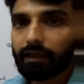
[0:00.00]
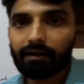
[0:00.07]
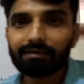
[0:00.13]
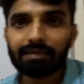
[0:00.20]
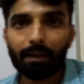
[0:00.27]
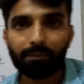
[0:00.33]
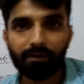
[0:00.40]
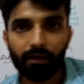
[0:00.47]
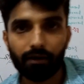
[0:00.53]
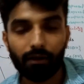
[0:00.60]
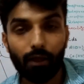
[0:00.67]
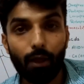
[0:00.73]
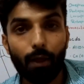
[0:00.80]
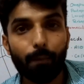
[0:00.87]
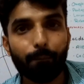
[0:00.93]
receptor
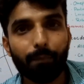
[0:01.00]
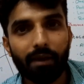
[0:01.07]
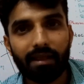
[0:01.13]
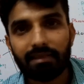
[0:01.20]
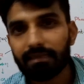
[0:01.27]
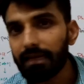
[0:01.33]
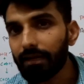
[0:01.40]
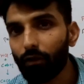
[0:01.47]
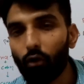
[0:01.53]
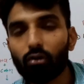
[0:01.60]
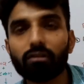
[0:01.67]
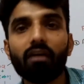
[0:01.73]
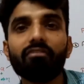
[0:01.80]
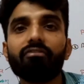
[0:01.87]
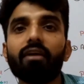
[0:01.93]
present on
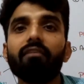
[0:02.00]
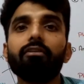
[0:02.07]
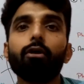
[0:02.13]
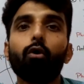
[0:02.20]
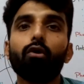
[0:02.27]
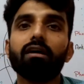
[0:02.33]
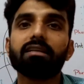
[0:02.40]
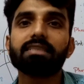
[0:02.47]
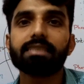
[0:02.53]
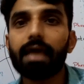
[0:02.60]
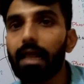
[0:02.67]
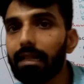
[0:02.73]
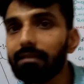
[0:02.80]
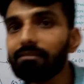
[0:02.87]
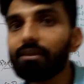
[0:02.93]
the alveolar
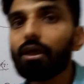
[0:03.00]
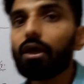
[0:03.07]
cells